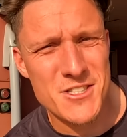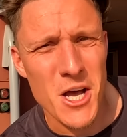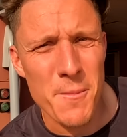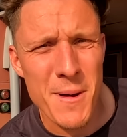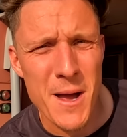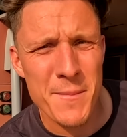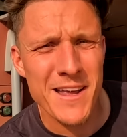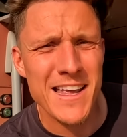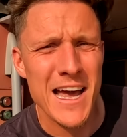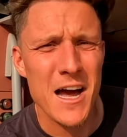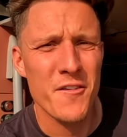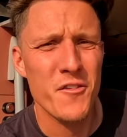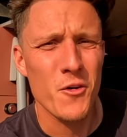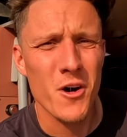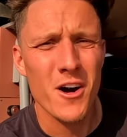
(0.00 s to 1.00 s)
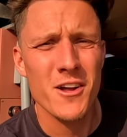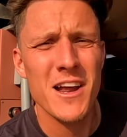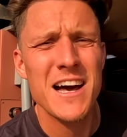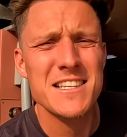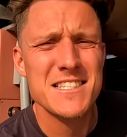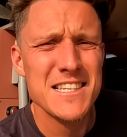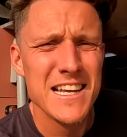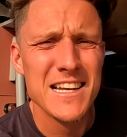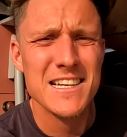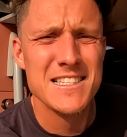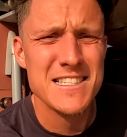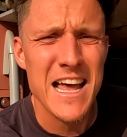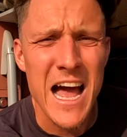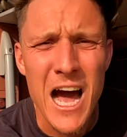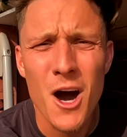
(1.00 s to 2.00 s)
so I better be careful on our
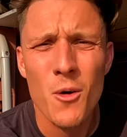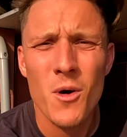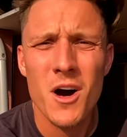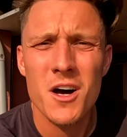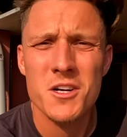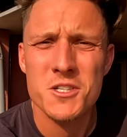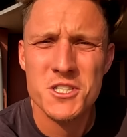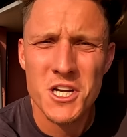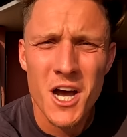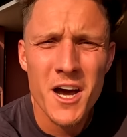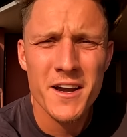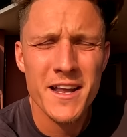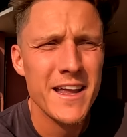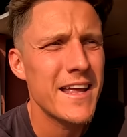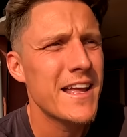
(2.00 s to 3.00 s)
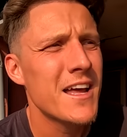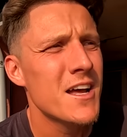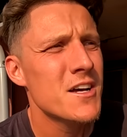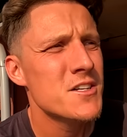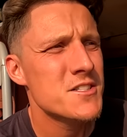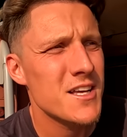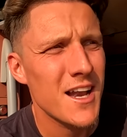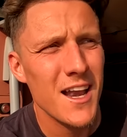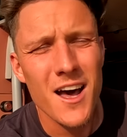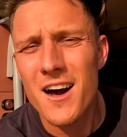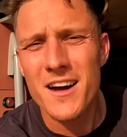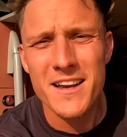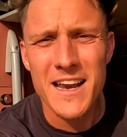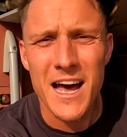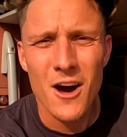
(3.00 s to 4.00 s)
6-hour journey to
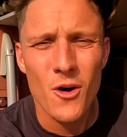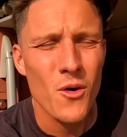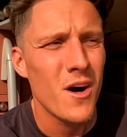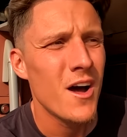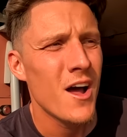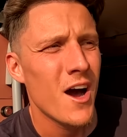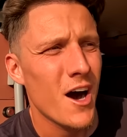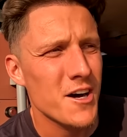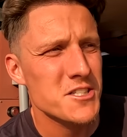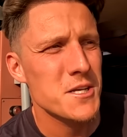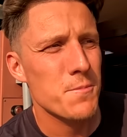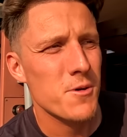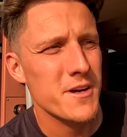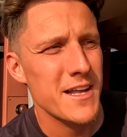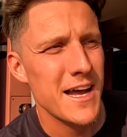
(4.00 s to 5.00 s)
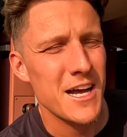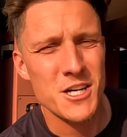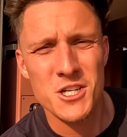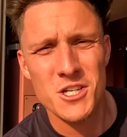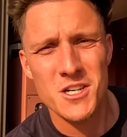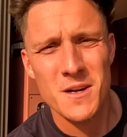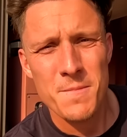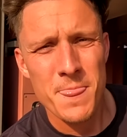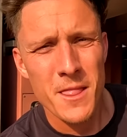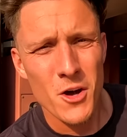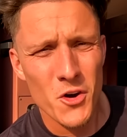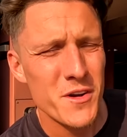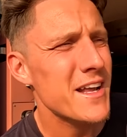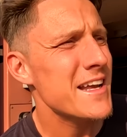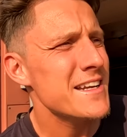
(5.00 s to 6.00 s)
Lucknow, Uttar Pradesh, on